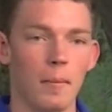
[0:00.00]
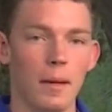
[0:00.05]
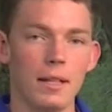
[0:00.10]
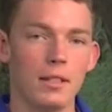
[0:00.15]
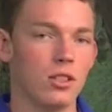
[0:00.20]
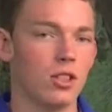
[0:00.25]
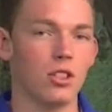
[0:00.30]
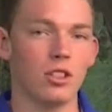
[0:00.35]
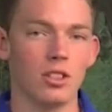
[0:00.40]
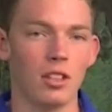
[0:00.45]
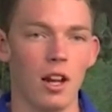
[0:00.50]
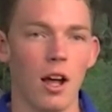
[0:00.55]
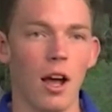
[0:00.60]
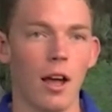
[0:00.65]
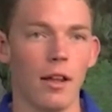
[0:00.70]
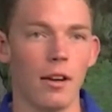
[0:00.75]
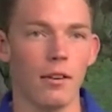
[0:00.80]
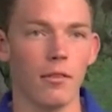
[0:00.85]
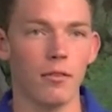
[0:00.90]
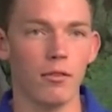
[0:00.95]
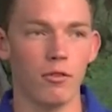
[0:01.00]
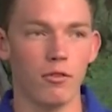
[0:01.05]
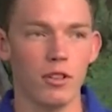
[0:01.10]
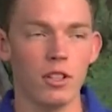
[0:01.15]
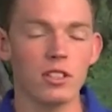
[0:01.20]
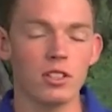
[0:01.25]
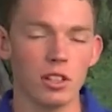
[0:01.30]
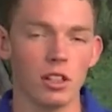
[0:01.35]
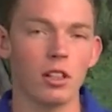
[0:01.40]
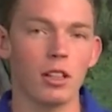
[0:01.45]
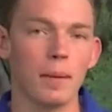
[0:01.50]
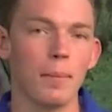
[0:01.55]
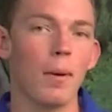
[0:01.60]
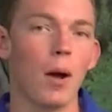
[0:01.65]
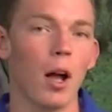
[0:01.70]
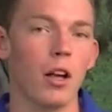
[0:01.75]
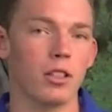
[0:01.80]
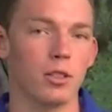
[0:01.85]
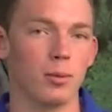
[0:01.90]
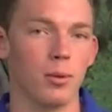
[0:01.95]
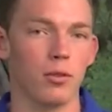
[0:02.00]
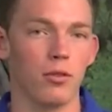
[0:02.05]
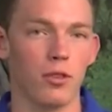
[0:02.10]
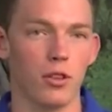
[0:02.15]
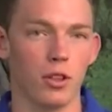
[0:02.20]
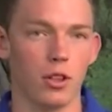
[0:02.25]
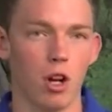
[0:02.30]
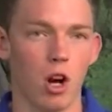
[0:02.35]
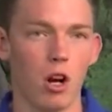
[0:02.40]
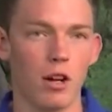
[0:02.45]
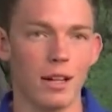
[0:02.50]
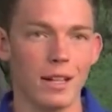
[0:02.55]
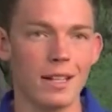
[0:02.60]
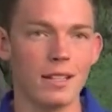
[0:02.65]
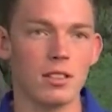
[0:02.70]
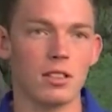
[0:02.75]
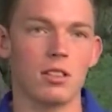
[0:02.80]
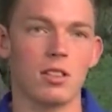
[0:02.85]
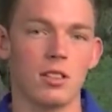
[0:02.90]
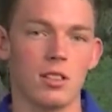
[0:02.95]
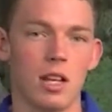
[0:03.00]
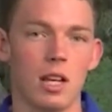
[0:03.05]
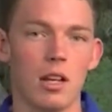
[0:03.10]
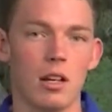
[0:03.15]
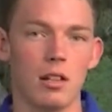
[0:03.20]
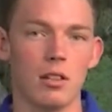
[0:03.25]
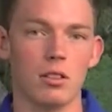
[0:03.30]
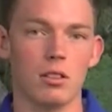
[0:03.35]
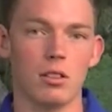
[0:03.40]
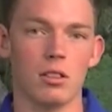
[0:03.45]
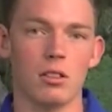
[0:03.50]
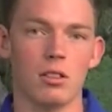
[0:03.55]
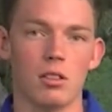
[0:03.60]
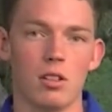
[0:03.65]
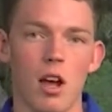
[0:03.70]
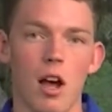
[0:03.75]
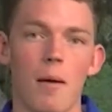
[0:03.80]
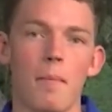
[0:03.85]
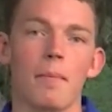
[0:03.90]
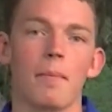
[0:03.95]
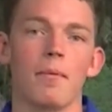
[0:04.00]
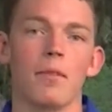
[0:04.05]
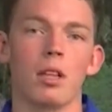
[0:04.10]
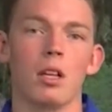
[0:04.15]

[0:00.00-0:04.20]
It's just not physically possible for the car to instantaneously stop.